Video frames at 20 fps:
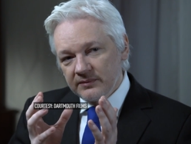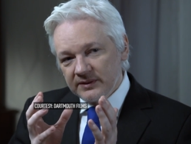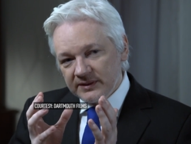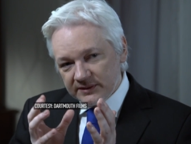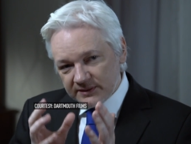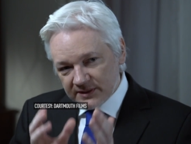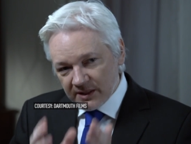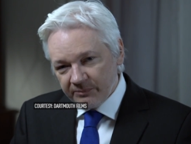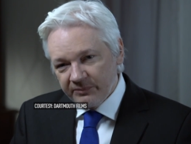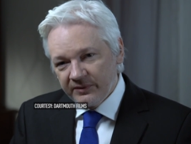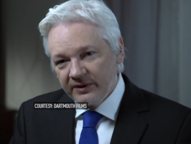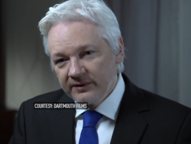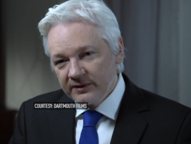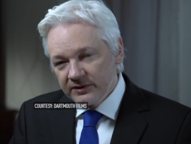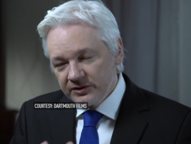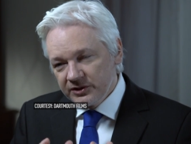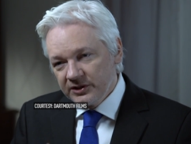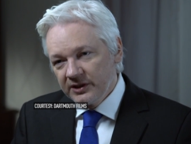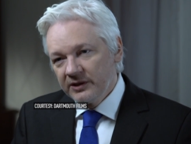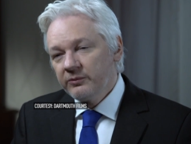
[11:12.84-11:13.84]
something
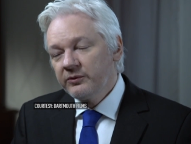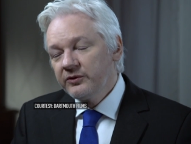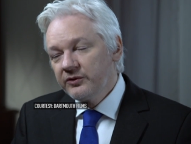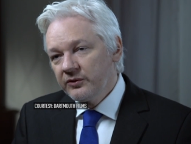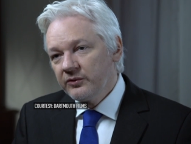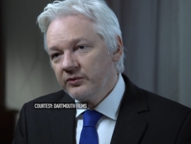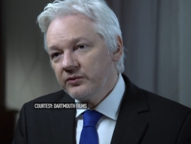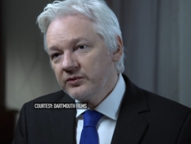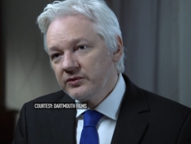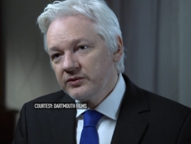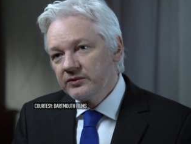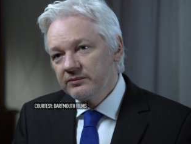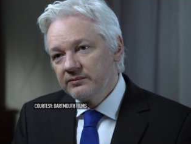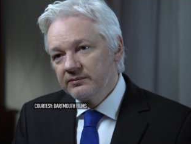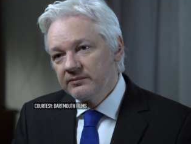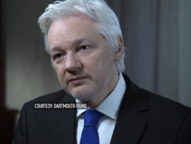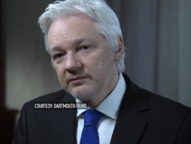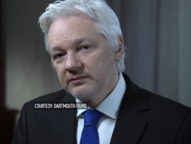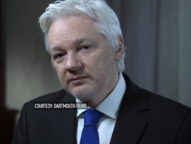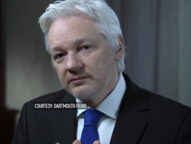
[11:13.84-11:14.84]
that she would use
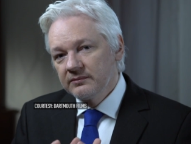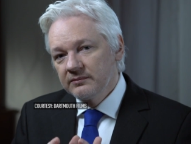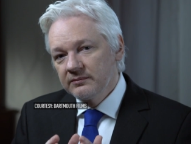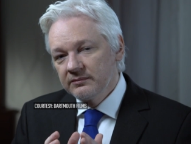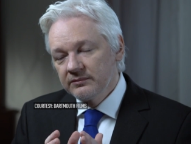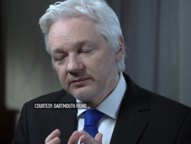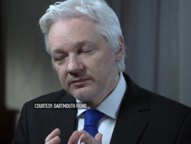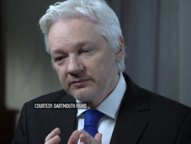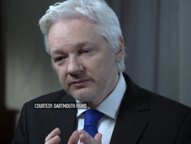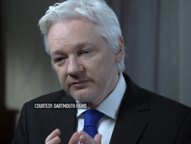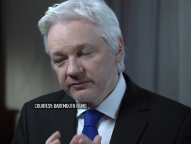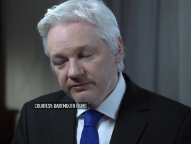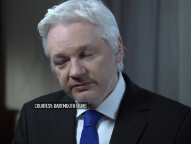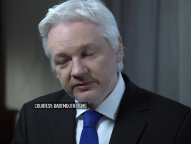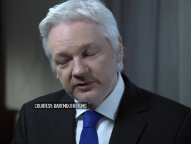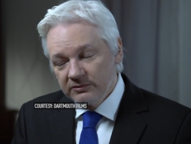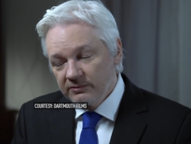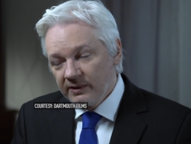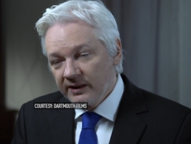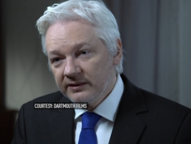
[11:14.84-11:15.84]

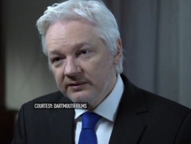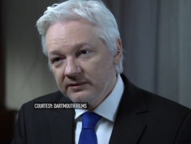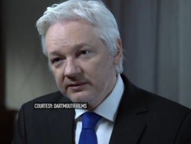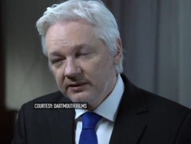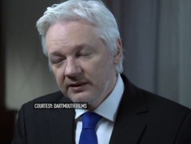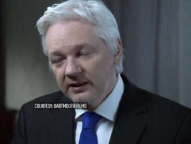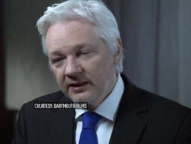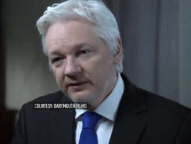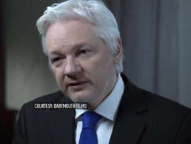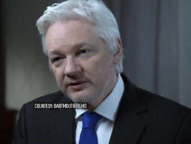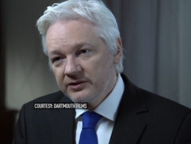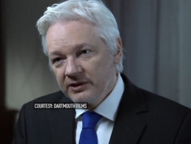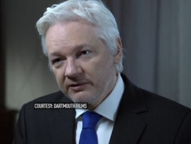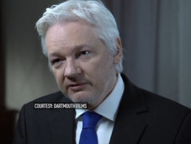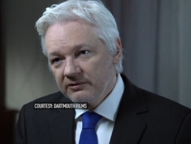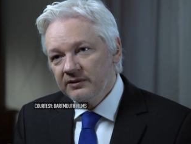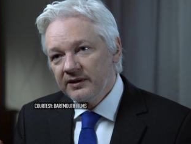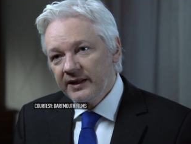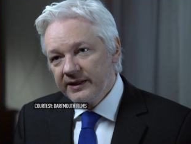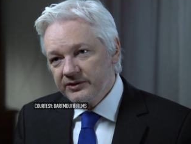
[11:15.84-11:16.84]
to run in the
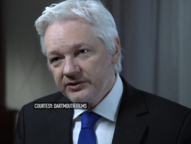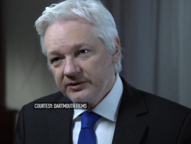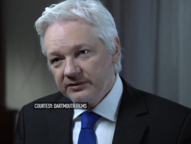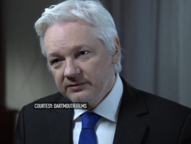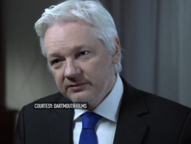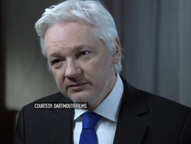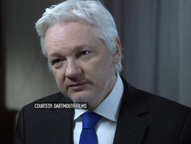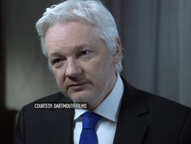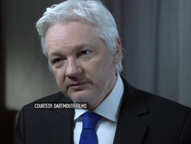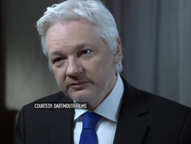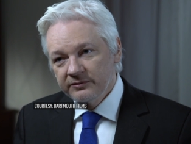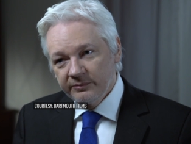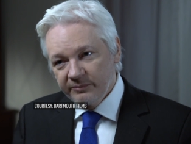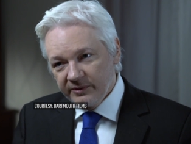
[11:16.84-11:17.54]
general election for